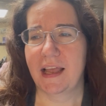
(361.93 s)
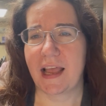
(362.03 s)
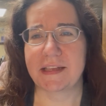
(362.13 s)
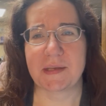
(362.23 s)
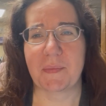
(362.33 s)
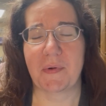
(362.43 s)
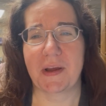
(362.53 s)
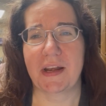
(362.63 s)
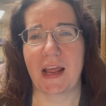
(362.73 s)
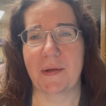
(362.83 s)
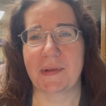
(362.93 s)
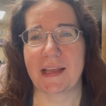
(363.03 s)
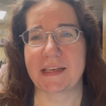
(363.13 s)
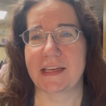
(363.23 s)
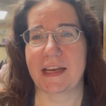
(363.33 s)
at some point I would
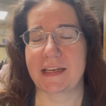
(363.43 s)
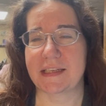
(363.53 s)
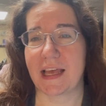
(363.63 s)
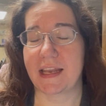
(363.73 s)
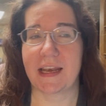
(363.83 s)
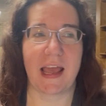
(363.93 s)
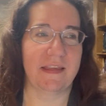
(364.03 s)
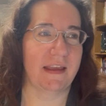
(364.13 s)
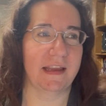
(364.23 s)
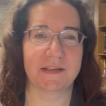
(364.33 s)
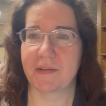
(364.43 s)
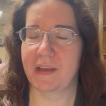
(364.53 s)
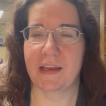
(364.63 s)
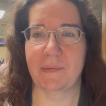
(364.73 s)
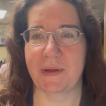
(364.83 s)
like to get it done. I think it's only
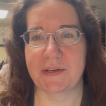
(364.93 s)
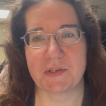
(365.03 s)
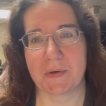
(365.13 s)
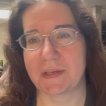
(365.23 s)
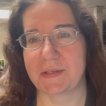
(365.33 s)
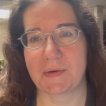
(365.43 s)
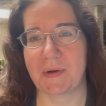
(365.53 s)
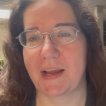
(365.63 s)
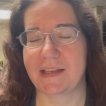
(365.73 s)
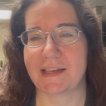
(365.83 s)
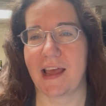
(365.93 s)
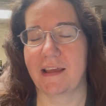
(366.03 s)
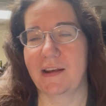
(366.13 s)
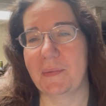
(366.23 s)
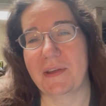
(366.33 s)
going to be a short story. It's not
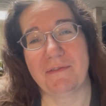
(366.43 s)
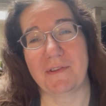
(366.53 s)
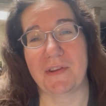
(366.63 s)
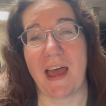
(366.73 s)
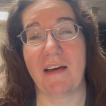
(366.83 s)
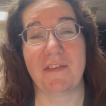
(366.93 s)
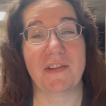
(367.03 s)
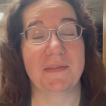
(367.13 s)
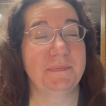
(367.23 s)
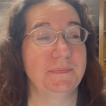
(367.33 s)
going to be a full novel.